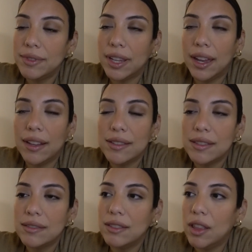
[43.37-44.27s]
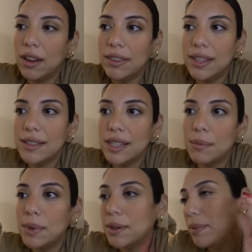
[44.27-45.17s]
I had a lot of things
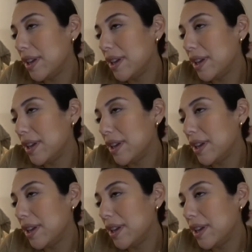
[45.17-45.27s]
come up.